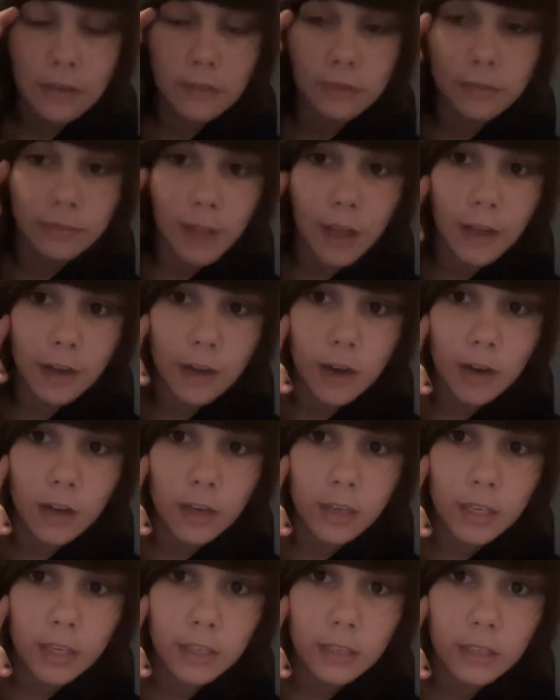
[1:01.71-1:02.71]
and flat
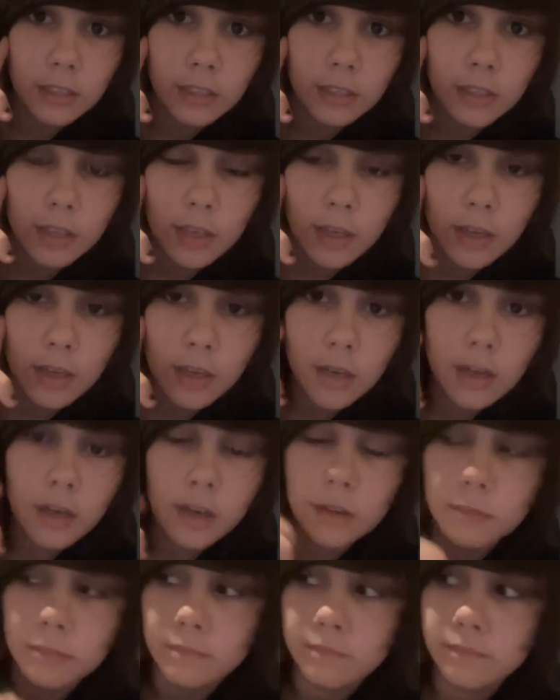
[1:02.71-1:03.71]
ironing.
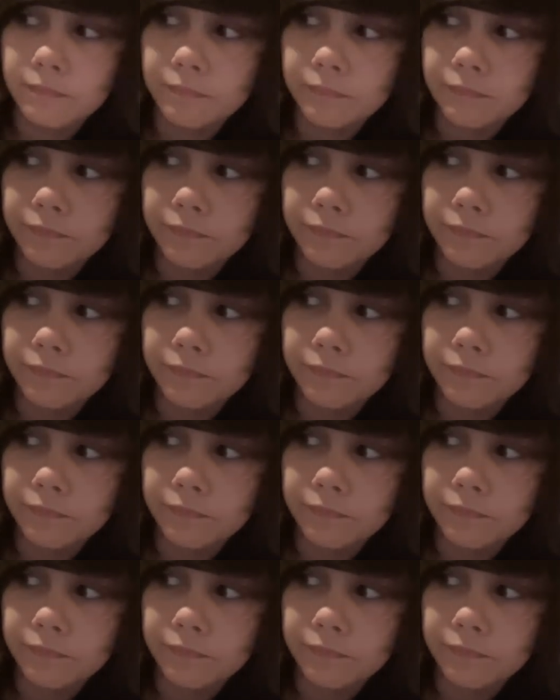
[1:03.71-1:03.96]
And